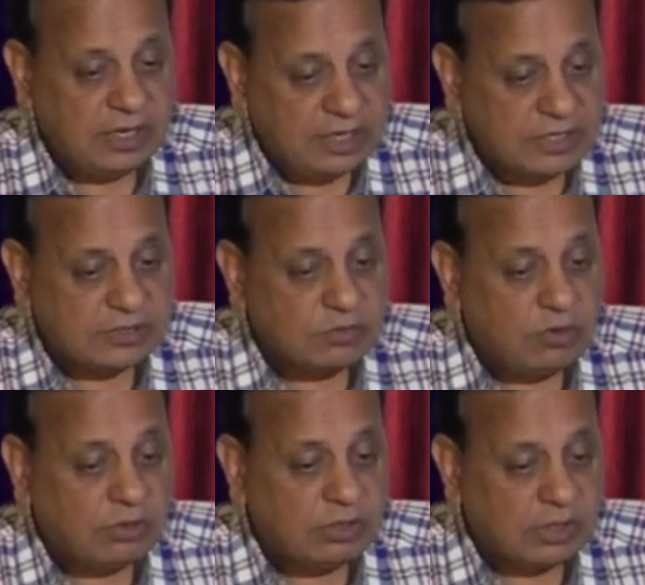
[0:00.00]
It has
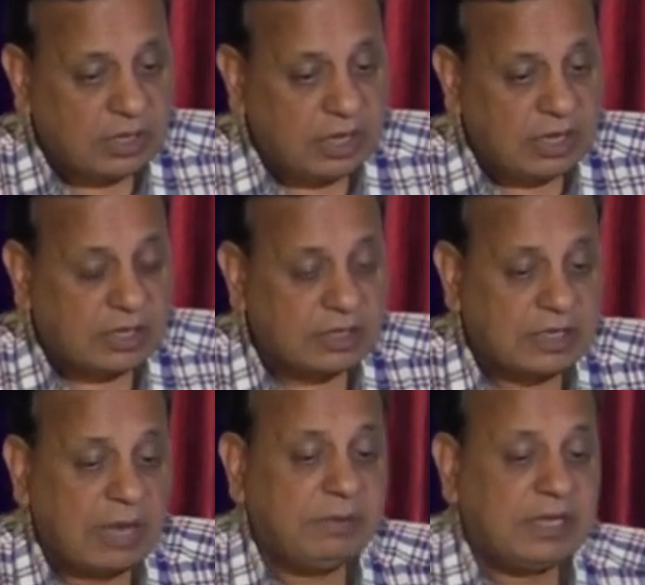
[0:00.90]
got a
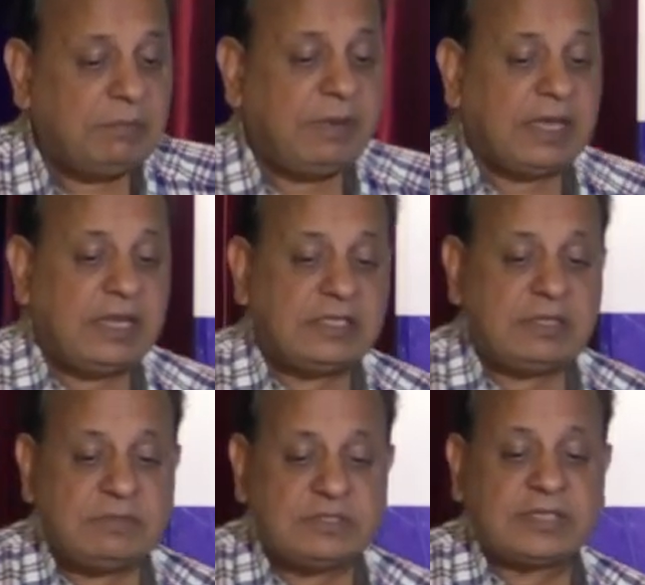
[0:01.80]
chemical
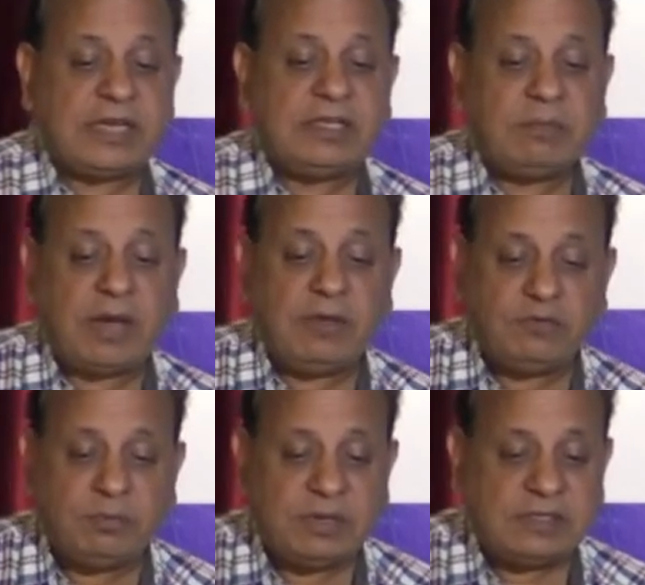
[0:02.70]
mechanism inside the
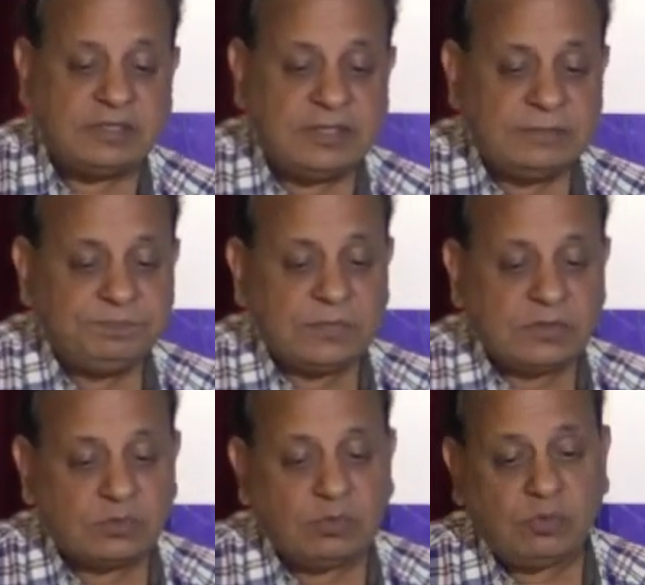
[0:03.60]
myofibrils.
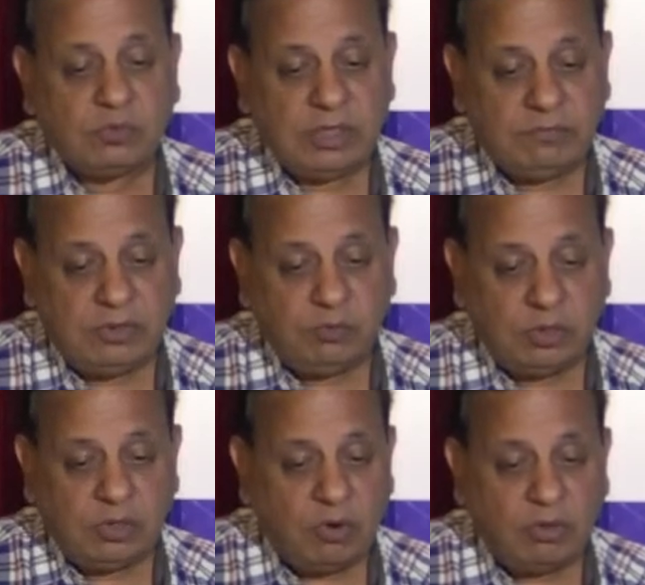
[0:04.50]
So even
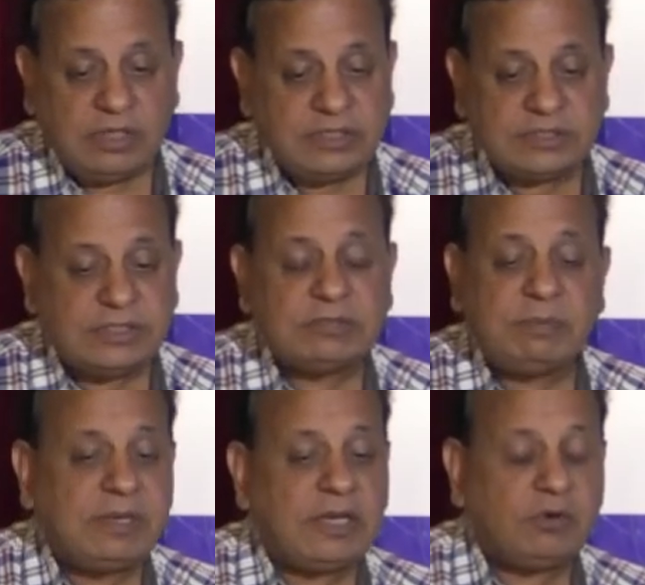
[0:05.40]
doing all these things
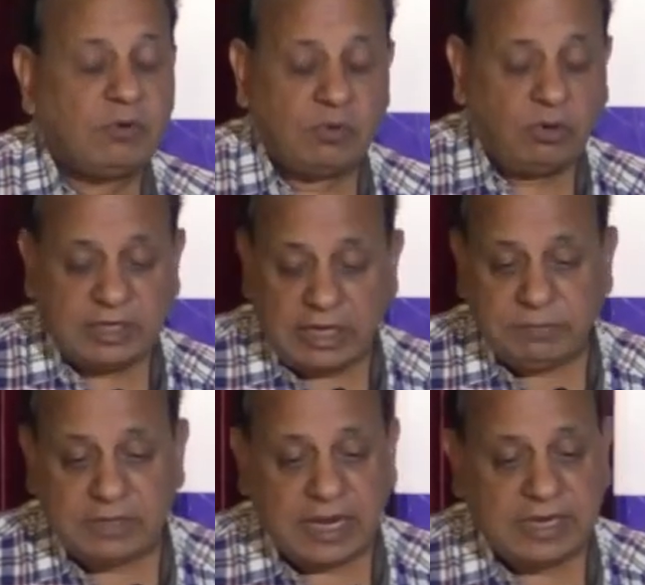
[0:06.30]
may not
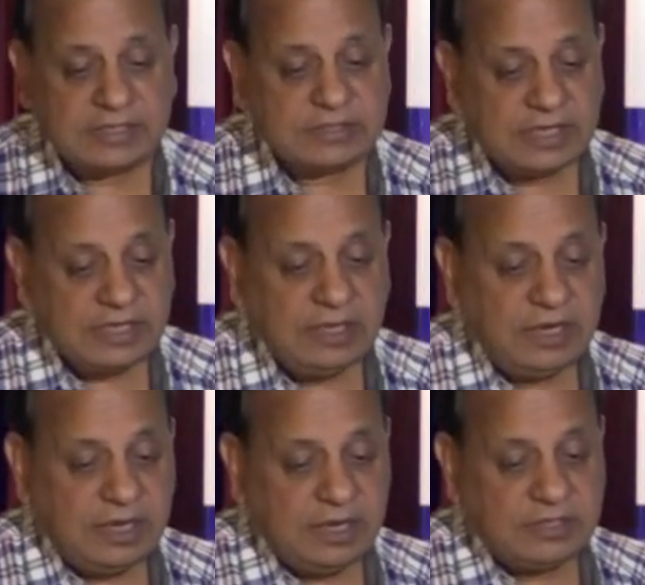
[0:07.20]
help in cardiac stunning.
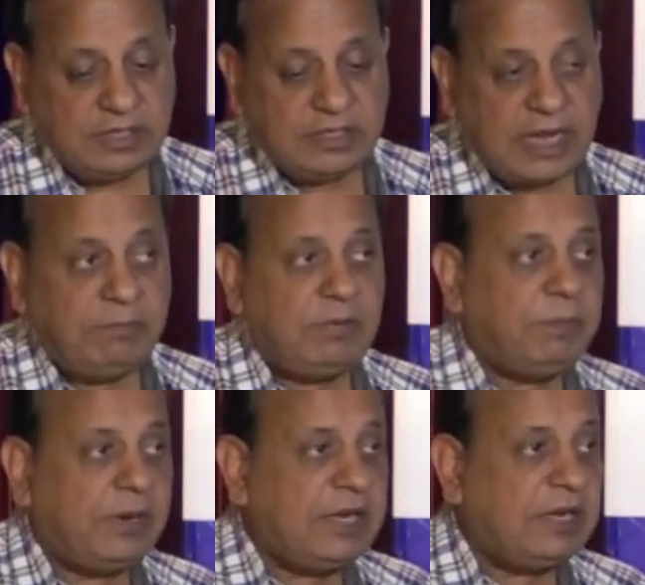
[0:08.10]
It is a
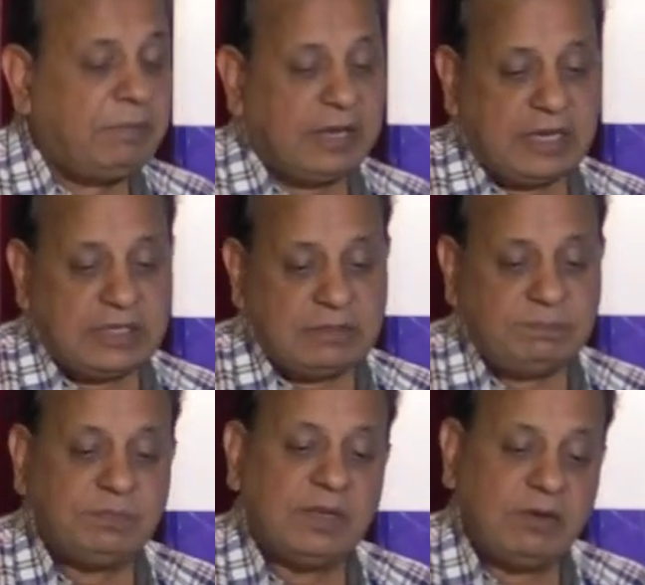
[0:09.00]
time-dependent
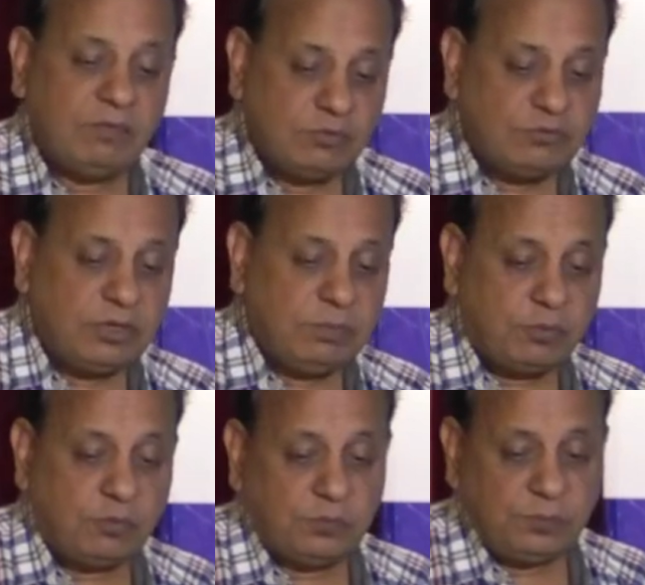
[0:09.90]
mechanism which would
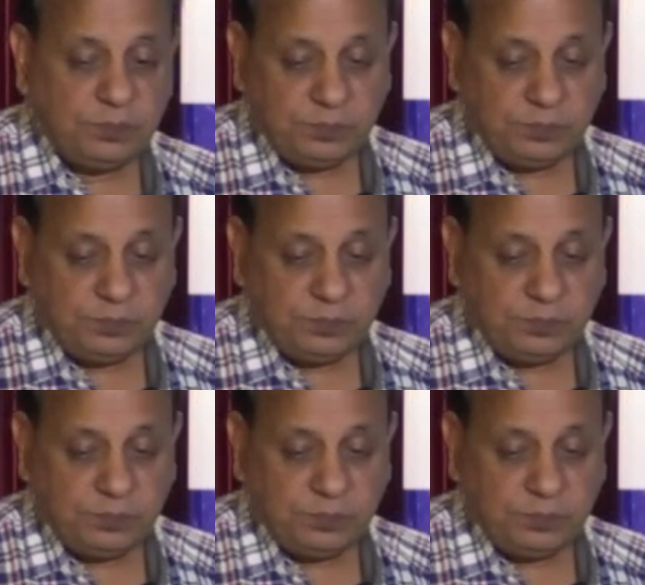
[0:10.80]
improve.